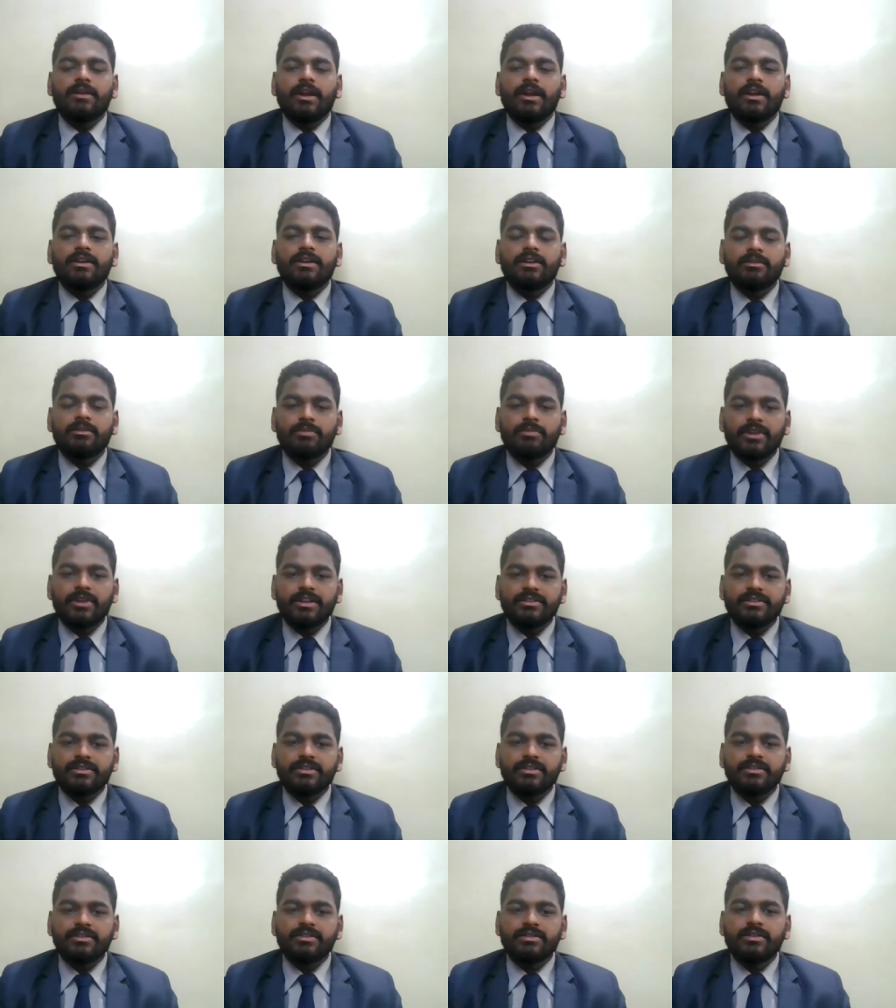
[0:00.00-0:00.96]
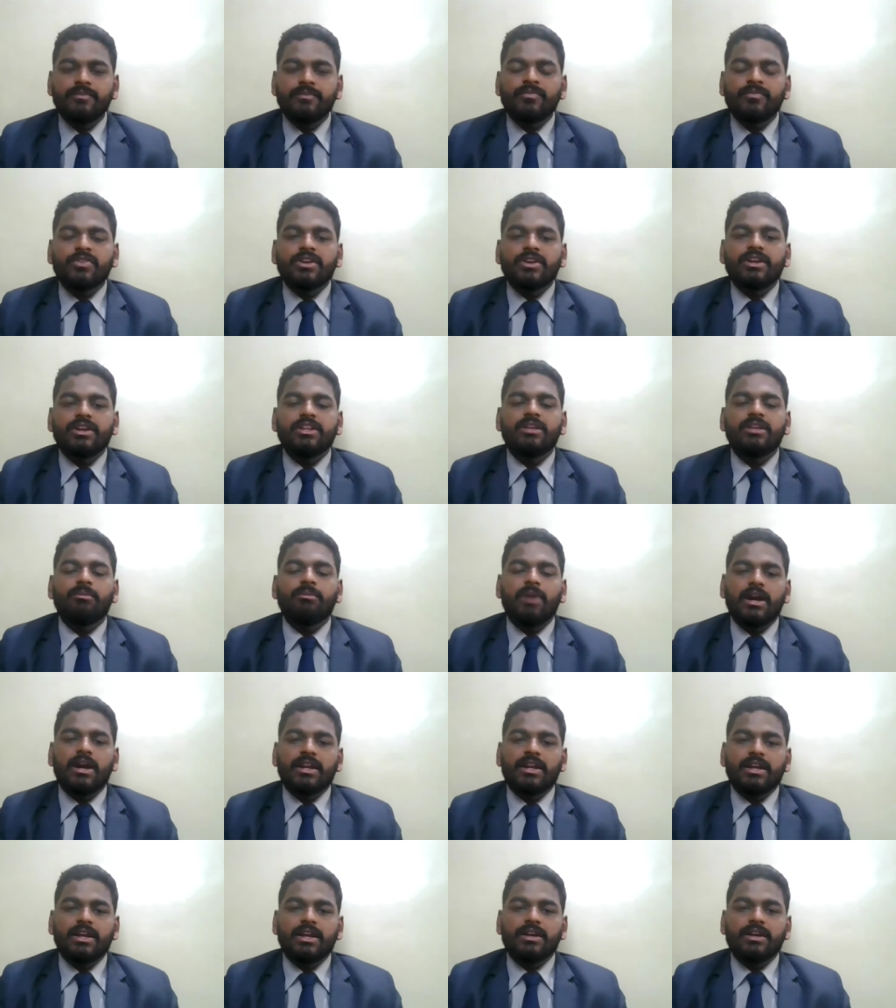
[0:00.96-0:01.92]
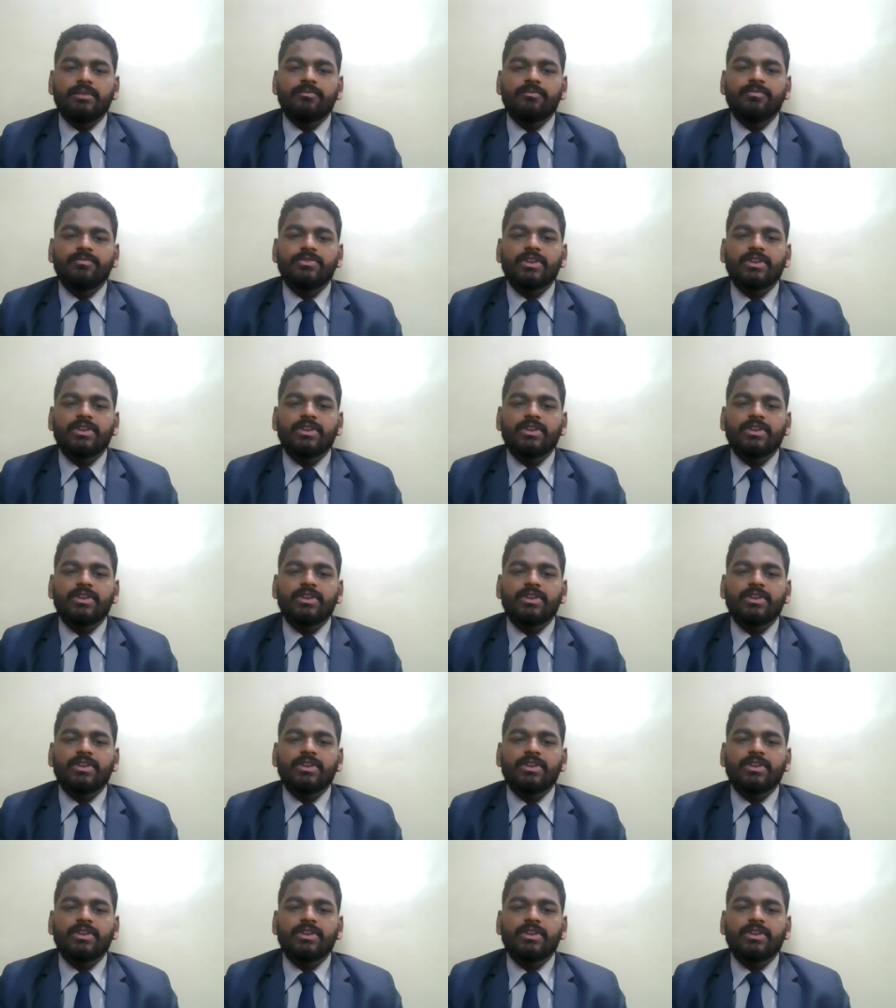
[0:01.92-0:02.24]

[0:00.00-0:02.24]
enterprises in the market.